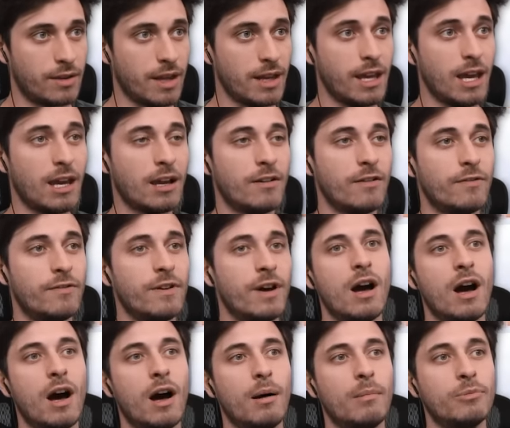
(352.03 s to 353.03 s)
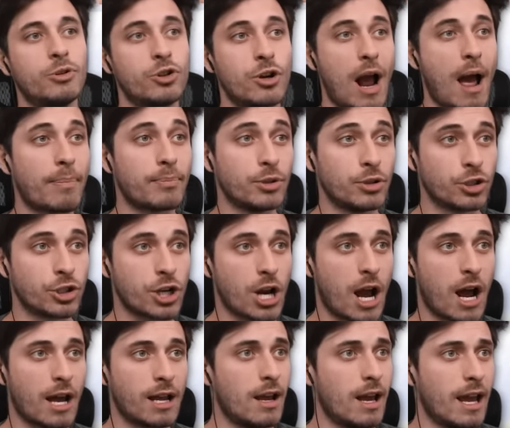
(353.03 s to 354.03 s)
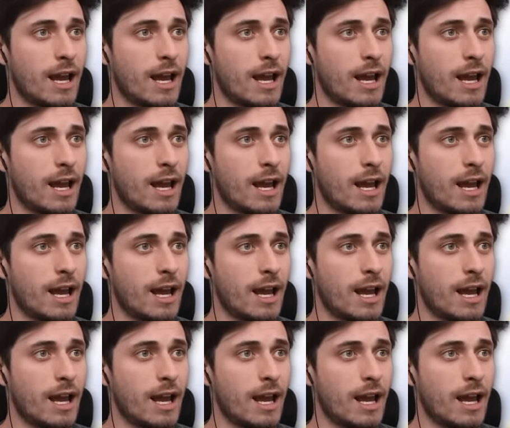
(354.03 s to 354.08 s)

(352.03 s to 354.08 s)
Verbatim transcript: thinking of um, shrapnel shot.